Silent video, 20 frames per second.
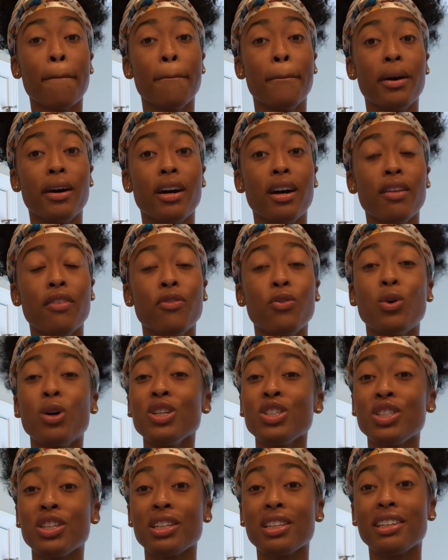But
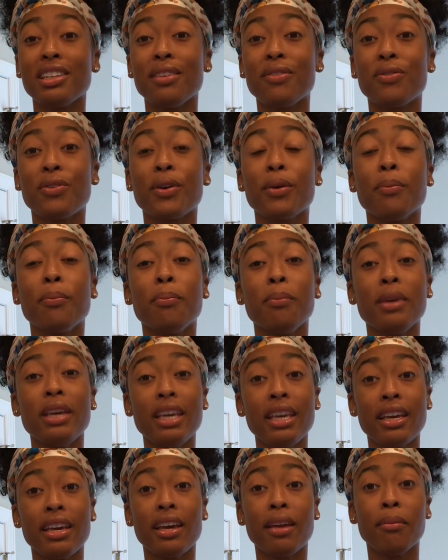fortunately for
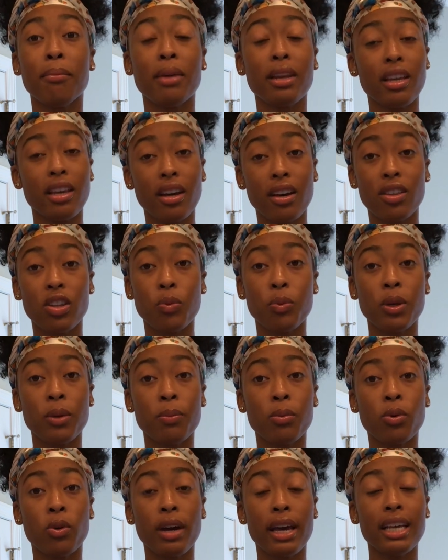me and many other
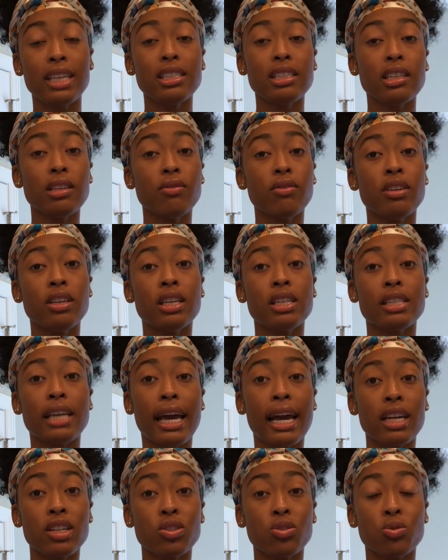people, ACV is
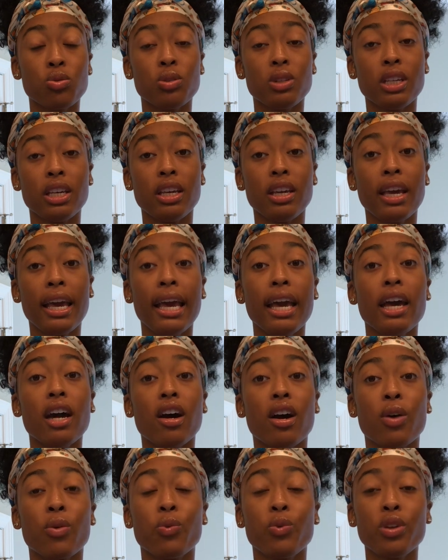actually
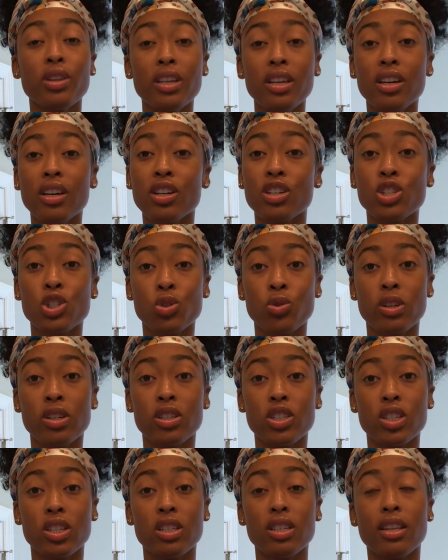a really good
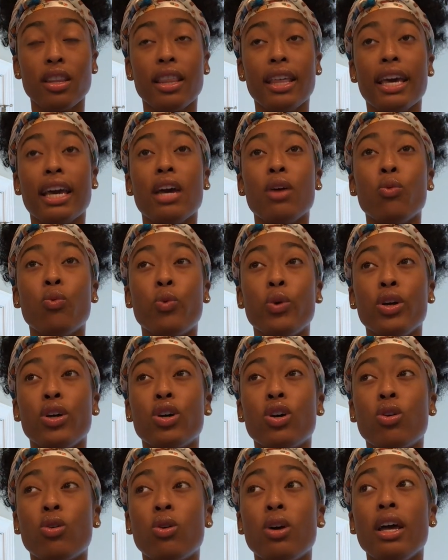astringent that
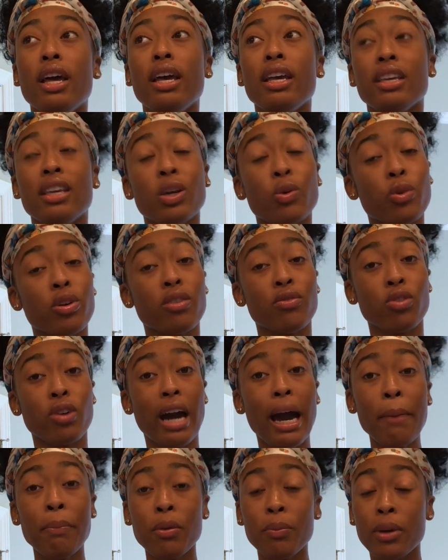will get rid of your
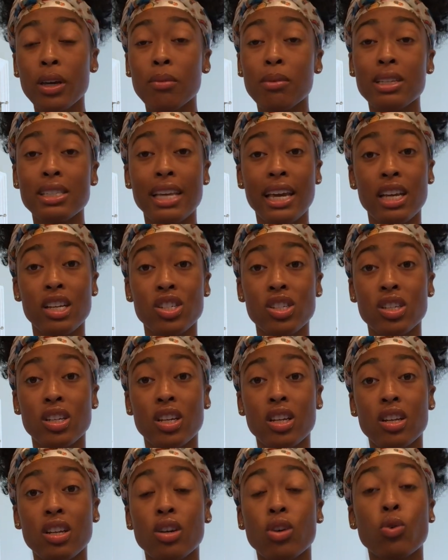
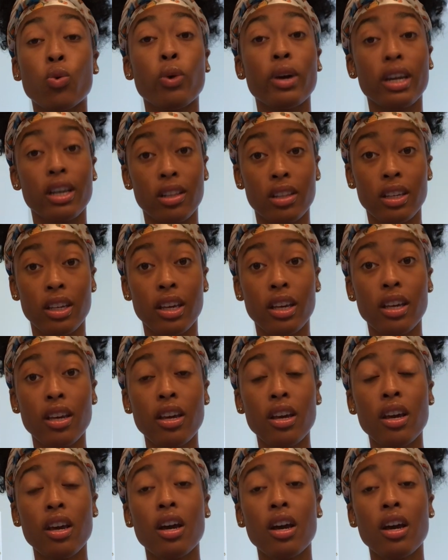hyperpigmentation quickly,